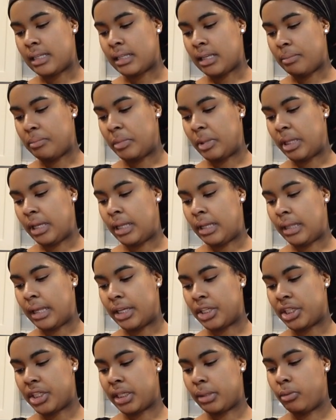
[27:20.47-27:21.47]
something that
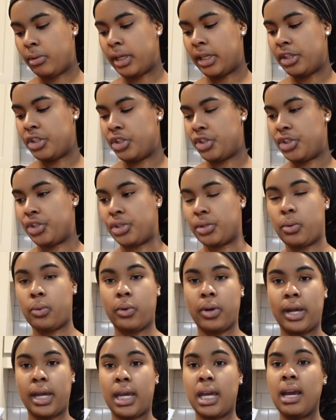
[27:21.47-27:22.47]
she will
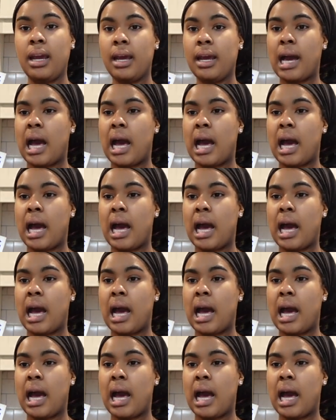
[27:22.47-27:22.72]
enjoy.